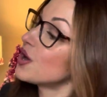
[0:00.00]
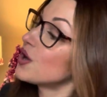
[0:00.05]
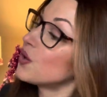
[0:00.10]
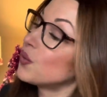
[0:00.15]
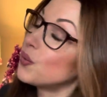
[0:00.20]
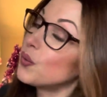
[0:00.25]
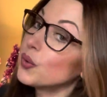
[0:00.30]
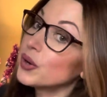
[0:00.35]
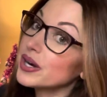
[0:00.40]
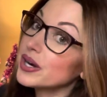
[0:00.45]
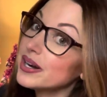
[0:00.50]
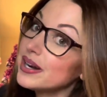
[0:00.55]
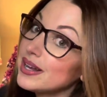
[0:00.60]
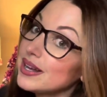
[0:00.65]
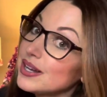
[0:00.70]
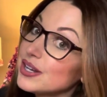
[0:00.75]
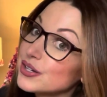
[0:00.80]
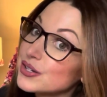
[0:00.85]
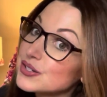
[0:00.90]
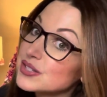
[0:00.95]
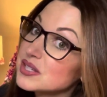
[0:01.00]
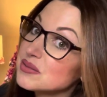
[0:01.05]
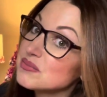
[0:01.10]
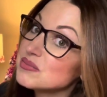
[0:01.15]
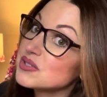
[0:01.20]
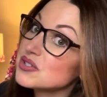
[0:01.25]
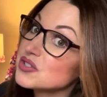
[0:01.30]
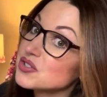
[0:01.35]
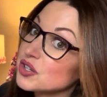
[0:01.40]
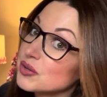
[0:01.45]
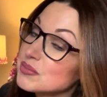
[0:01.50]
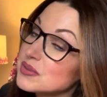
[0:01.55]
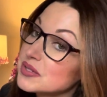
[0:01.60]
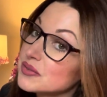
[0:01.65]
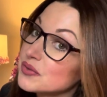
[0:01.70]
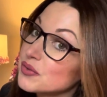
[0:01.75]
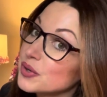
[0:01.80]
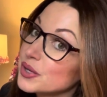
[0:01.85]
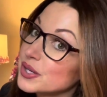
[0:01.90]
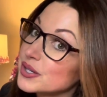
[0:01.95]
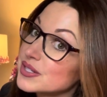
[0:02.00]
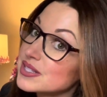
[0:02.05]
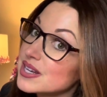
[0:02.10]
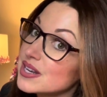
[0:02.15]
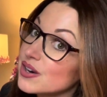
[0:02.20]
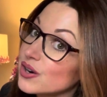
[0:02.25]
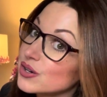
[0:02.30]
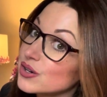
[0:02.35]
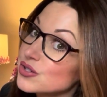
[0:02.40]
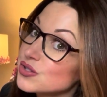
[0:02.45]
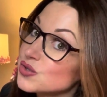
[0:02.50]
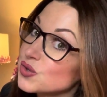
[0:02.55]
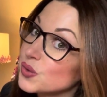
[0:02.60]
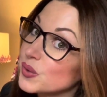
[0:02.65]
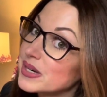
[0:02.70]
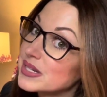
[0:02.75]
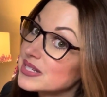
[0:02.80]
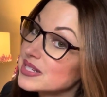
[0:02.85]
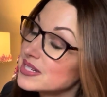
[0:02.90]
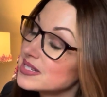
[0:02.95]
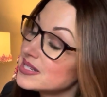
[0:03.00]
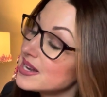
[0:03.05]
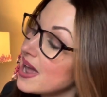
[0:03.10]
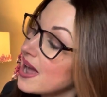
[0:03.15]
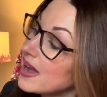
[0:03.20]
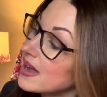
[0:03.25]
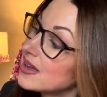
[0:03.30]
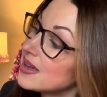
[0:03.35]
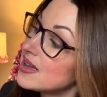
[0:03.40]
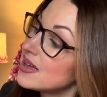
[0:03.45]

We're going to hear some descriptive words in our story today.